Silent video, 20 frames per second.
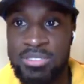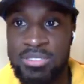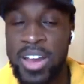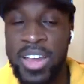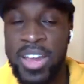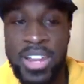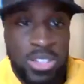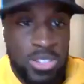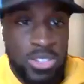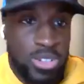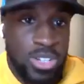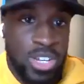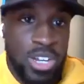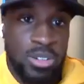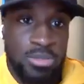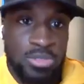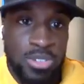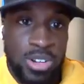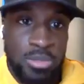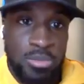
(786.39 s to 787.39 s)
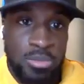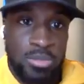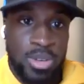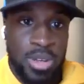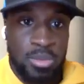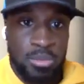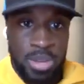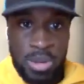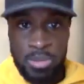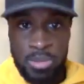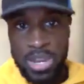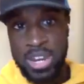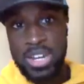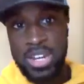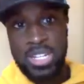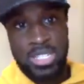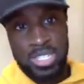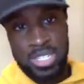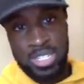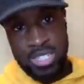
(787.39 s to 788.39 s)
financial help from my
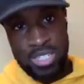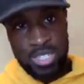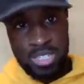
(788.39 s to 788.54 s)
parents.